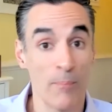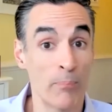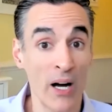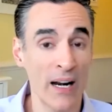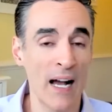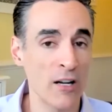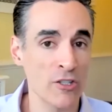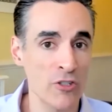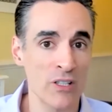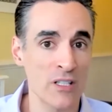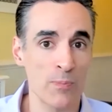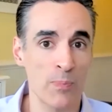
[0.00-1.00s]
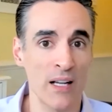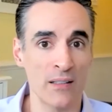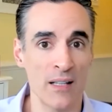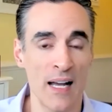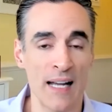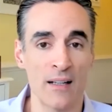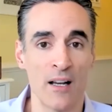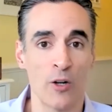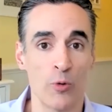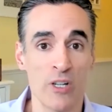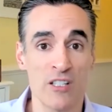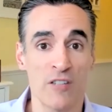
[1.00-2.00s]
But I also explained that
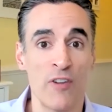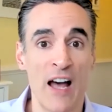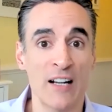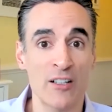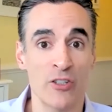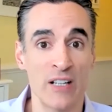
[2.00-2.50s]
risk factor